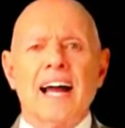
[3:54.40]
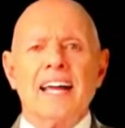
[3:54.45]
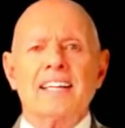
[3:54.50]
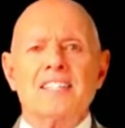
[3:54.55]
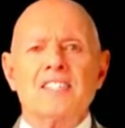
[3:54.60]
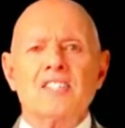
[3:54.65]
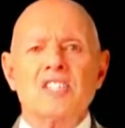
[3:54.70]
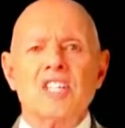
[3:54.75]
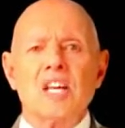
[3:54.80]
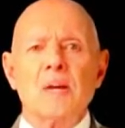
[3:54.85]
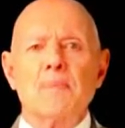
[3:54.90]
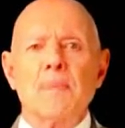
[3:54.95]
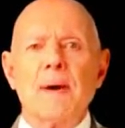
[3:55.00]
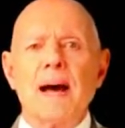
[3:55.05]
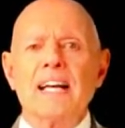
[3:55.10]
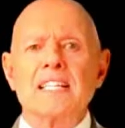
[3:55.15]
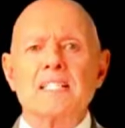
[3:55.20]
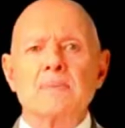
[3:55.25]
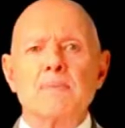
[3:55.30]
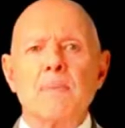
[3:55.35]
I can see
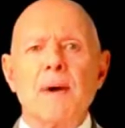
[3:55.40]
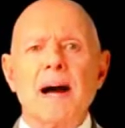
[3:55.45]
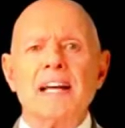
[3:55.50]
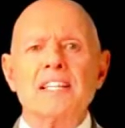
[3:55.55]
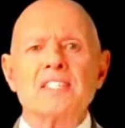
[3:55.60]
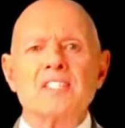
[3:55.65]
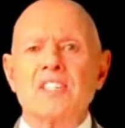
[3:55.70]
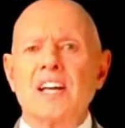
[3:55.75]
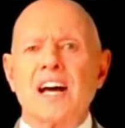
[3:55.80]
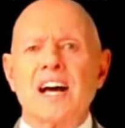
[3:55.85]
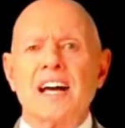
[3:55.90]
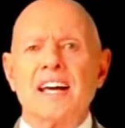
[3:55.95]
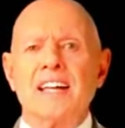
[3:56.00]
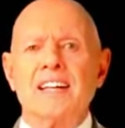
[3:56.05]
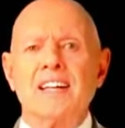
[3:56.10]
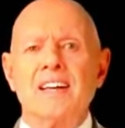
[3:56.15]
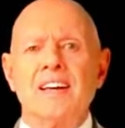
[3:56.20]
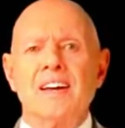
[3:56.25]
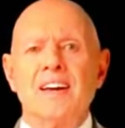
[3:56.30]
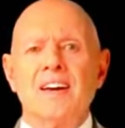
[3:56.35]
past my
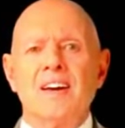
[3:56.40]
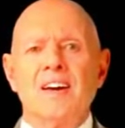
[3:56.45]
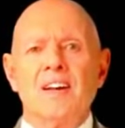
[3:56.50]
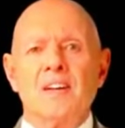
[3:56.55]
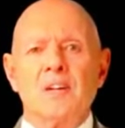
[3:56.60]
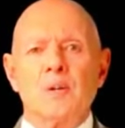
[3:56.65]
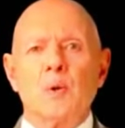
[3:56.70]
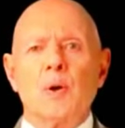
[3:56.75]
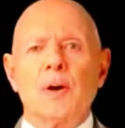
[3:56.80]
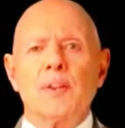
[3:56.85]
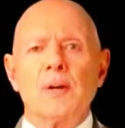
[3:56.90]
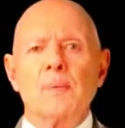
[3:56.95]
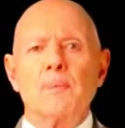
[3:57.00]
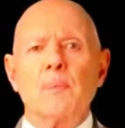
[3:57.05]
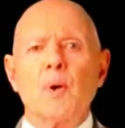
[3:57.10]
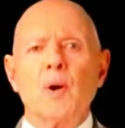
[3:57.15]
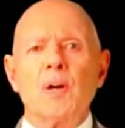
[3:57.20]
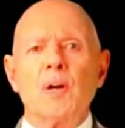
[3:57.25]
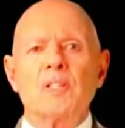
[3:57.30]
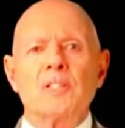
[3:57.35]
side to other
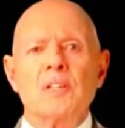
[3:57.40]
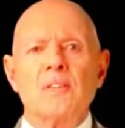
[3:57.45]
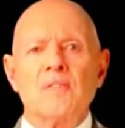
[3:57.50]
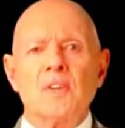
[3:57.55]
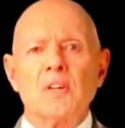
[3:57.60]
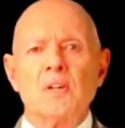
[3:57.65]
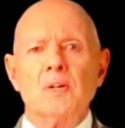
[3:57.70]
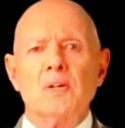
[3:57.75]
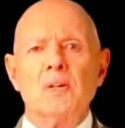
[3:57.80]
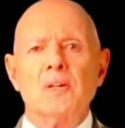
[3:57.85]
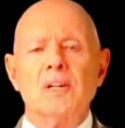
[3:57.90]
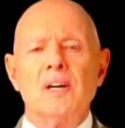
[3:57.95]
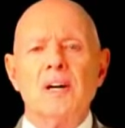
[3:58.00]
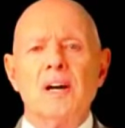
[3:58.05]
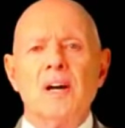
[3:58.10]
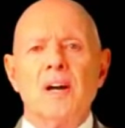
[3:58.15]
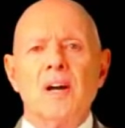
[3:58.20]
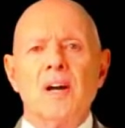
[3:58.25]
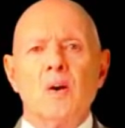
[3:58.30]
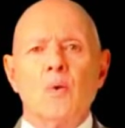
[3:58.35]
points of view
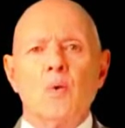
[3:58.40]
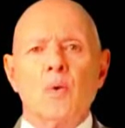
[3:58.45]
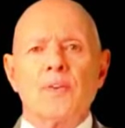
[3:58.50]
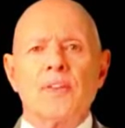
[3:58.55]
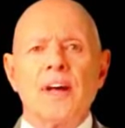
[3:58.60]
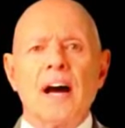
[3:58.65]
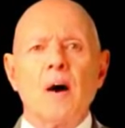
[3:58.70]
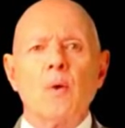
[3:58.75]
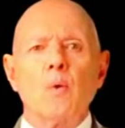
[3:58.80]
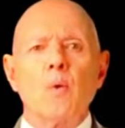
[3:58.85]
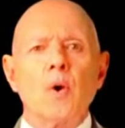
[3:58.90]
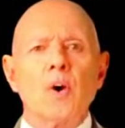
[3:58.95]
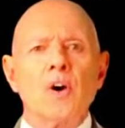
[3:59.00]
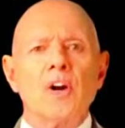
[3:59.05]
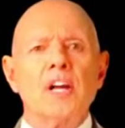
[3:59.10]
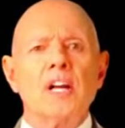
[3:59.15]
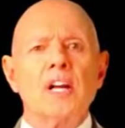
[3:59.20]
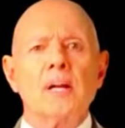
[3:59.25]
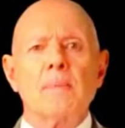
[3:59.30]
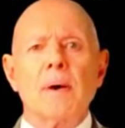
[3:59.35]
without
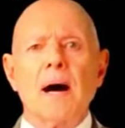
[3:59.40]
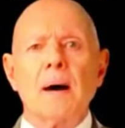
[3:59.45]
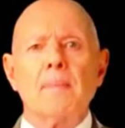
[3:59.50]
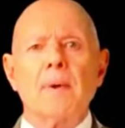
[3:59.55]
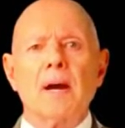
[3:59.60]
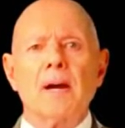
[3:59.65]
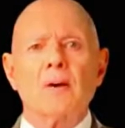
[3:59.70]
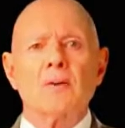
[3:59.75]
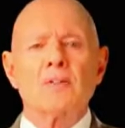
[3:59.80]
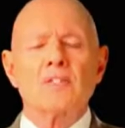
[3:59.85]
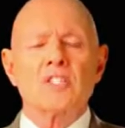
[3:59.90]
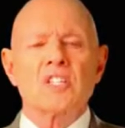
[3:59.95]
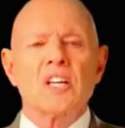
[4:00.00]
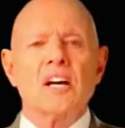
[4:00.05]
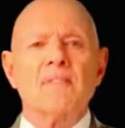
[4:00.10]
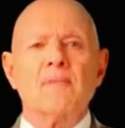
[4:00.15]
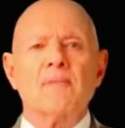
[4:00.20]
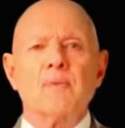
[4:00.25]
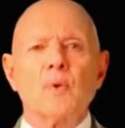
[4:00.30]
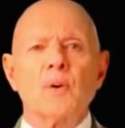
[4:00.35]
worrying about my own
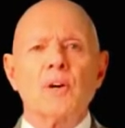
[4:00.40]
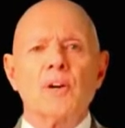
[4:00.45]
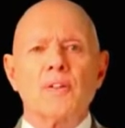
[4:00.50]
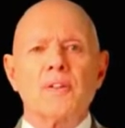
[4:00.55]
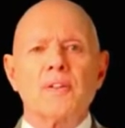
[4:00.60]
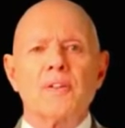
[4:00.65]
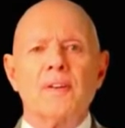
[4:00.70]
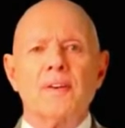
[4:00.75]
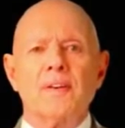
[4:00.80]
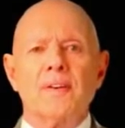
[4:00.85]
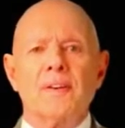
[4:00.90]
self-worth.